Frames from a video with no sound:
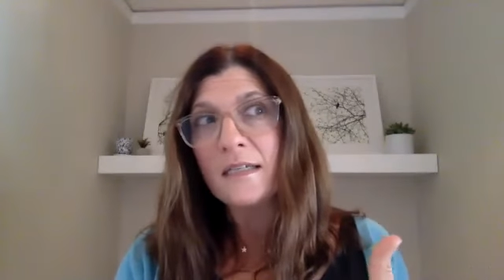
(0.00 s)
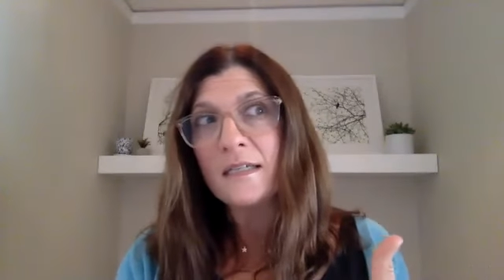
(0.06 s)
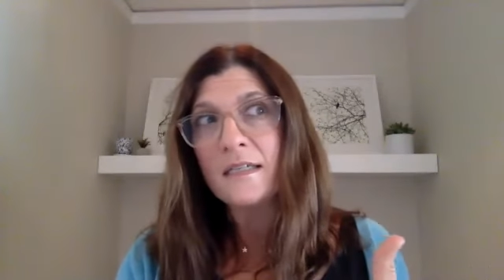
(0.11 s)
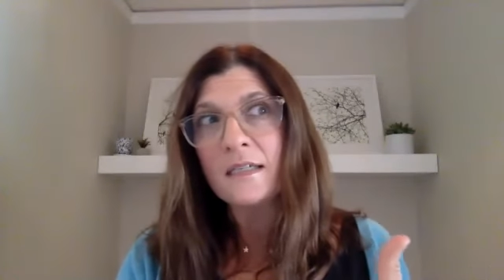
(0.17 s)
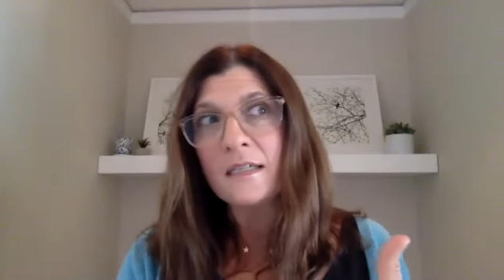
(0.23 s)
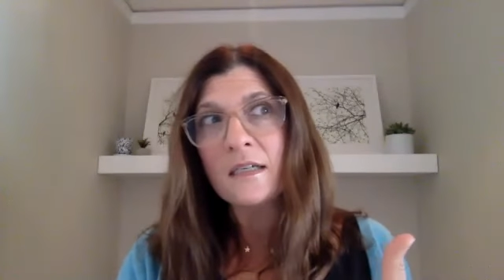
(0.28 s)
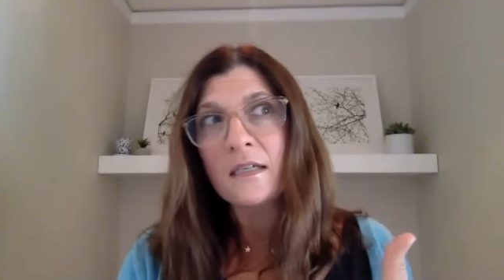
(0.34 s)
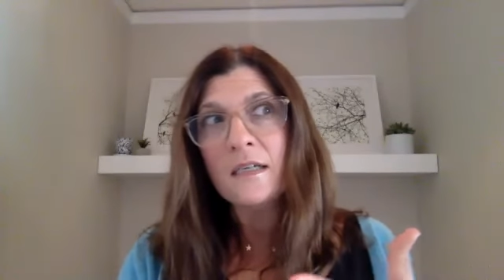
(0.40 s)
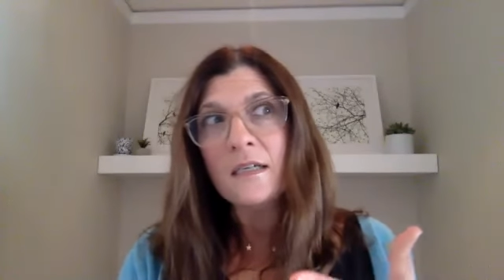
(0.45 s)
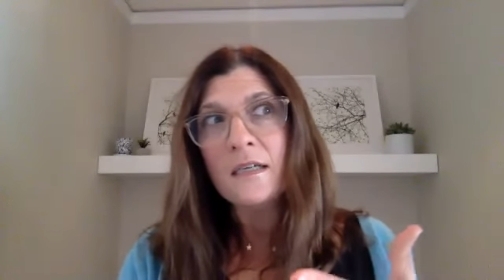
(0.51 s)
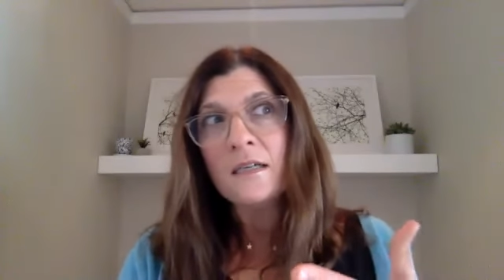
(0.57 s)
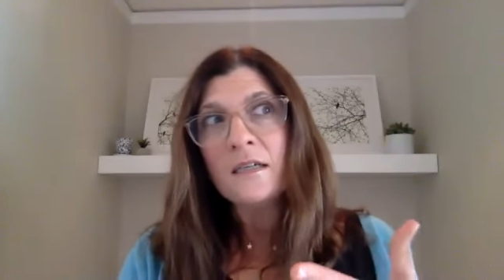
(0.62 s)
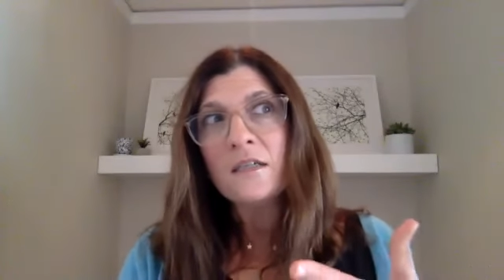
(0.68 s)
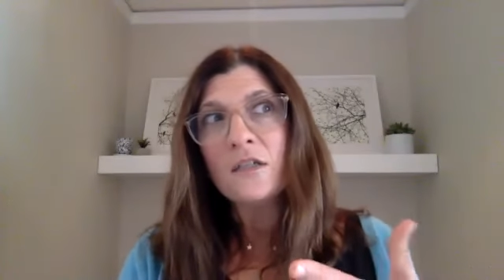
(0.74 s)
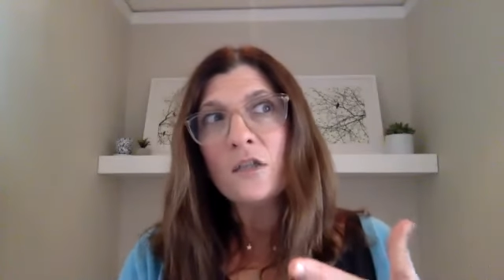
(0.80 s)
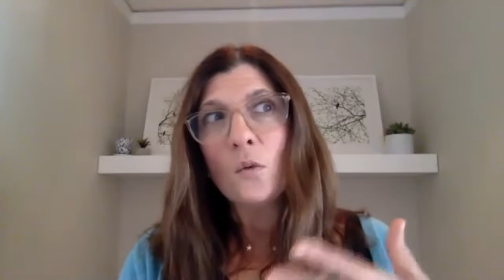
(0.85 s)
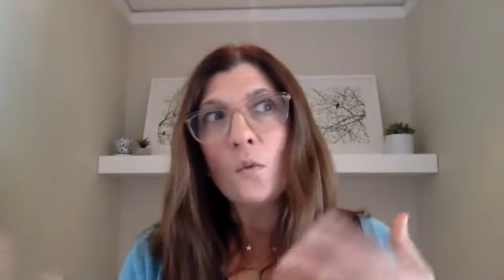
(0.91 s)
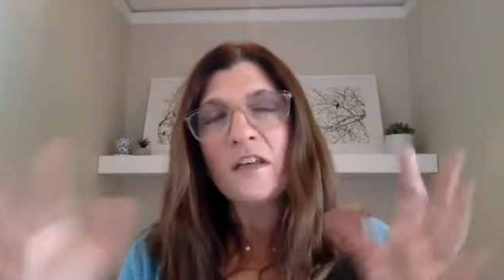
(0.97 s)
And
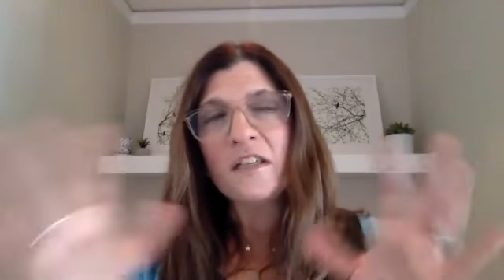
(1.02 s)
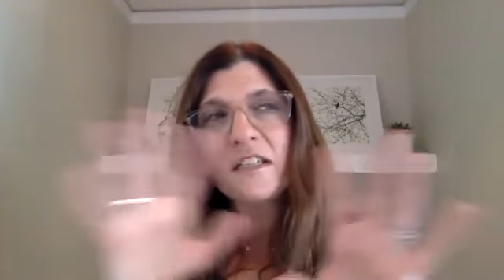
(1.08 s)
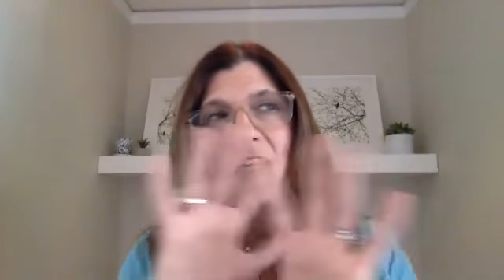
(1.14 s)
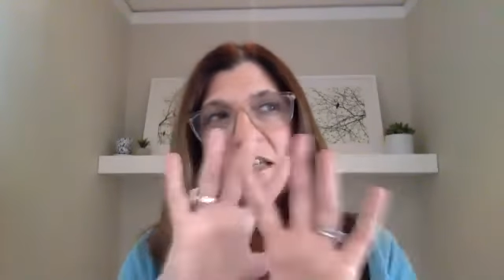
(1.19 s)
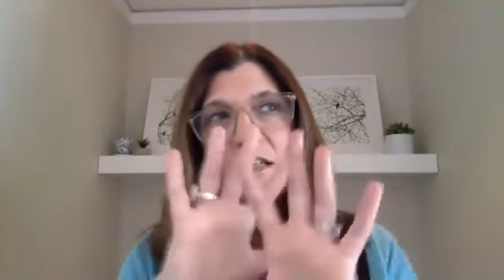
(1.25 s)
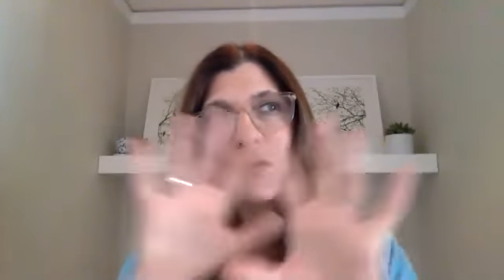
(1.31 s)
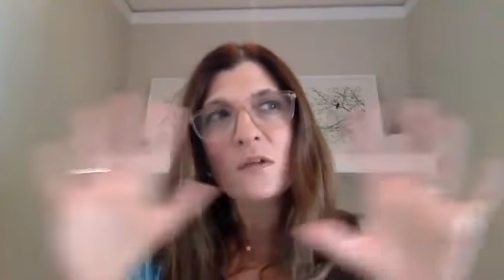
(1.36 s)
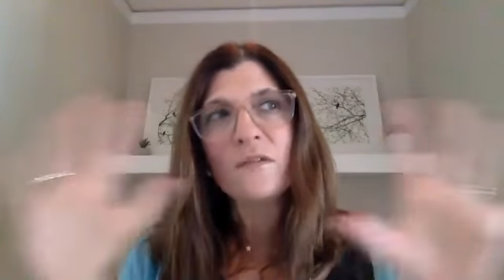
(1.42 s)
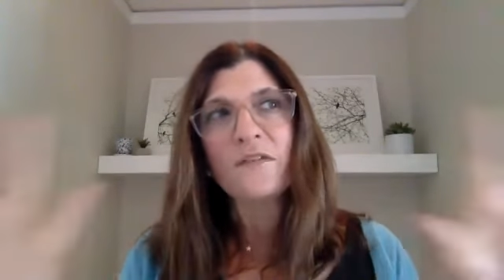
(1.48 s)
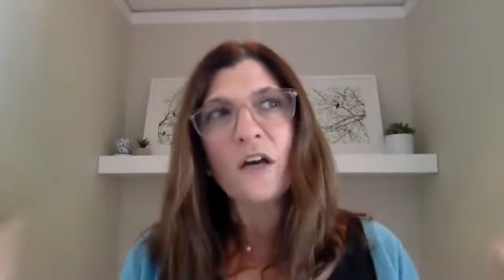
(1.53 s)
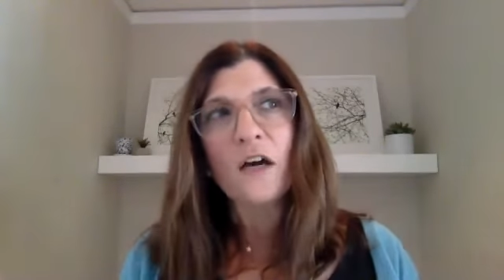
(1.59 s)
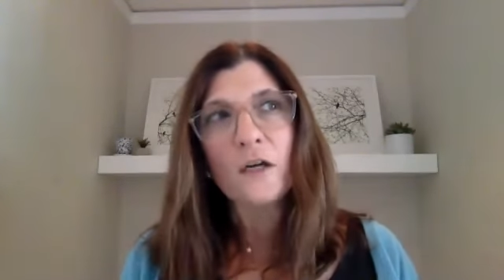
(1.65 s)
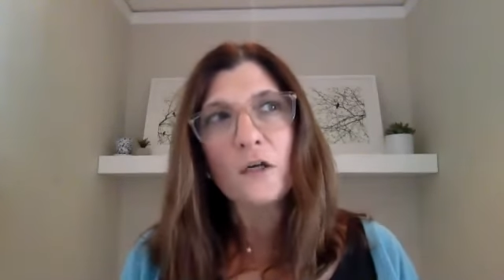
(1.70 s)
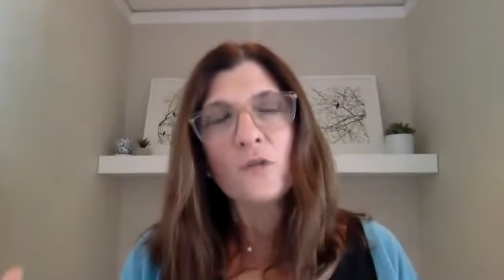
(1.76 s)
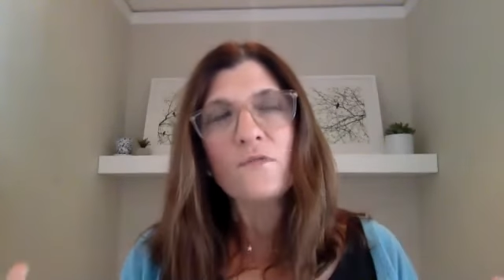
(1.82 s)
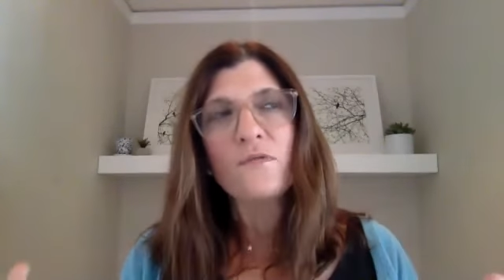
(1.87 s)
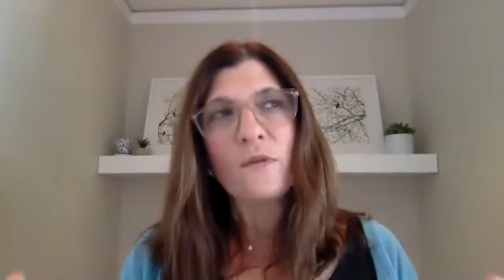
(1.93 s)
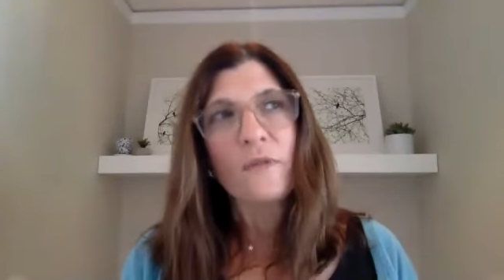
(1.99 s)
so once I sort of
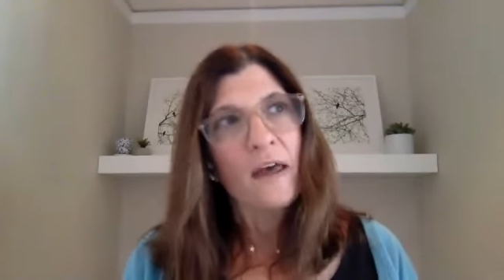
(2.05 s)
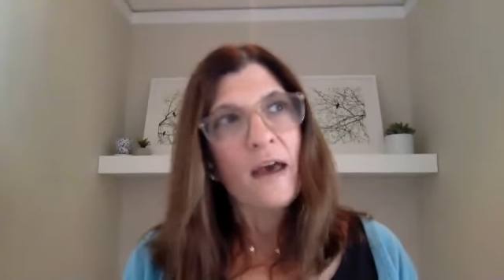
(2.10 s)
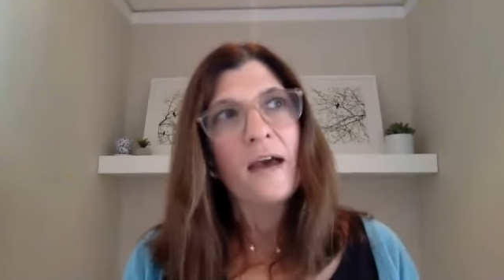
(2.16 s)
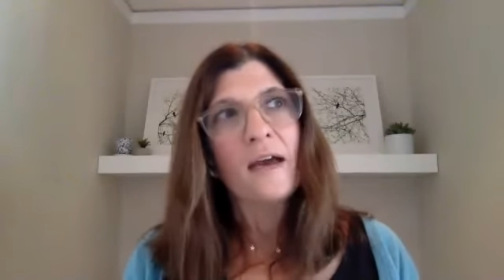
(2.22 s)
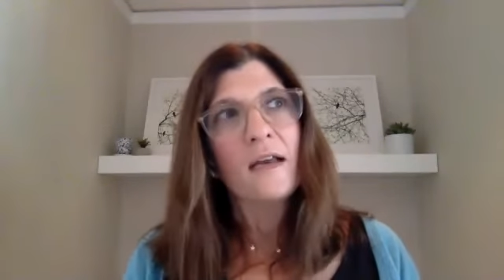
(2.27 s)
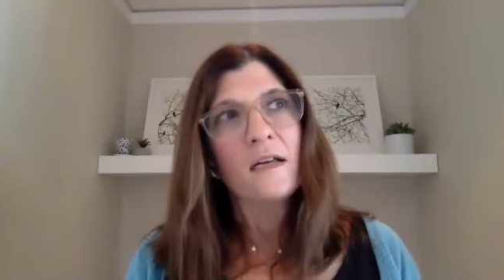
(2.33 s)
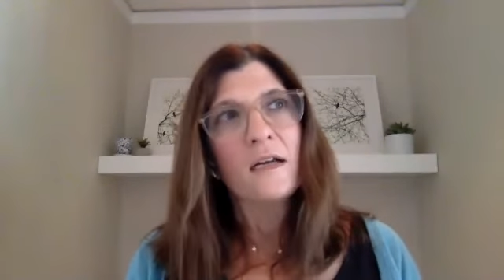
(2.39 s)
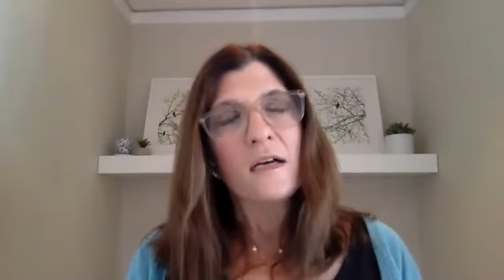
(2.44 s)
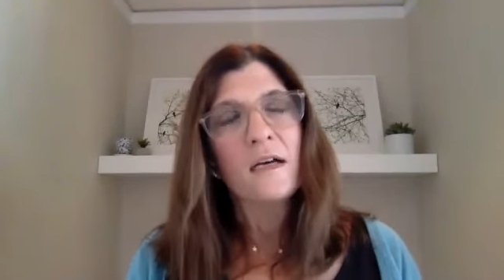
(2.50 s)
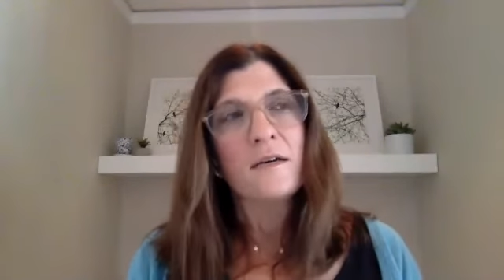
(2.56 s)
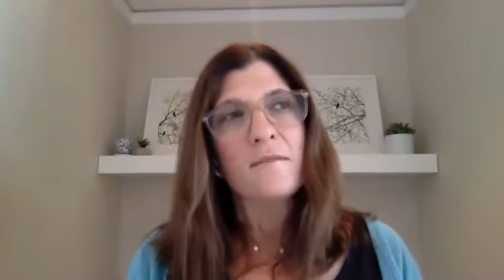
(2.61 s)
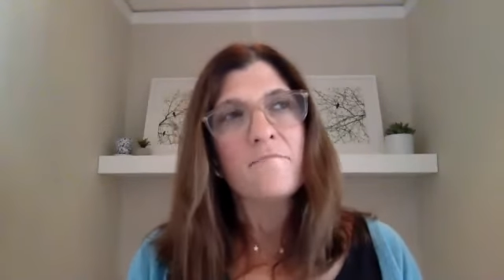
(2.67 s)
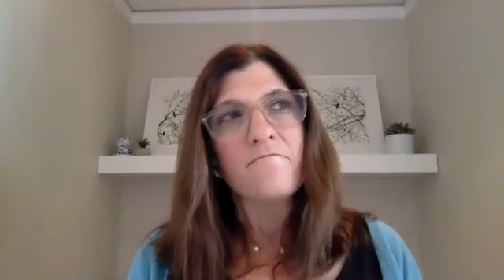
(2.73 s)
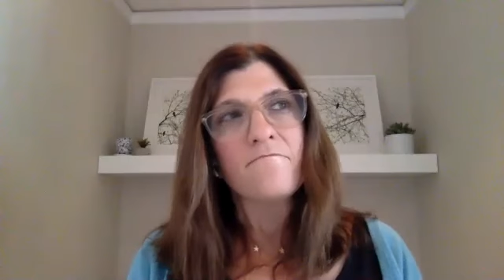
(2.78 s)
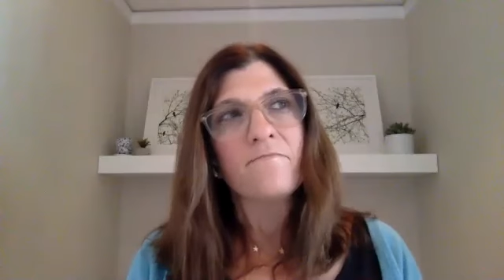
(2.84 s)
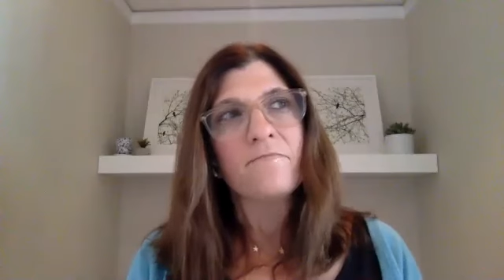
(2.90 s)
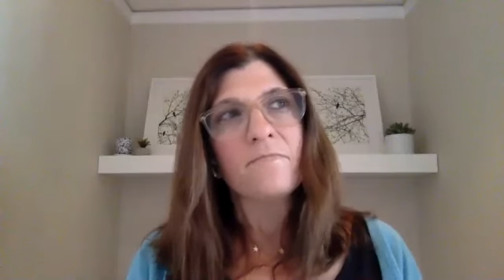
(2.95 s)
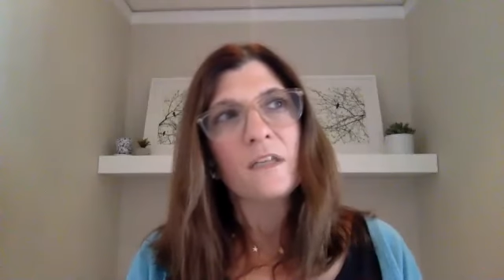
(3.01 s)
got over that
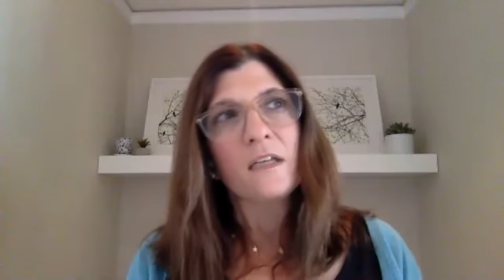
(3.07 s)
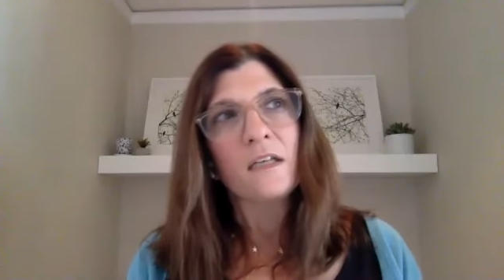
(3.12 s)
um,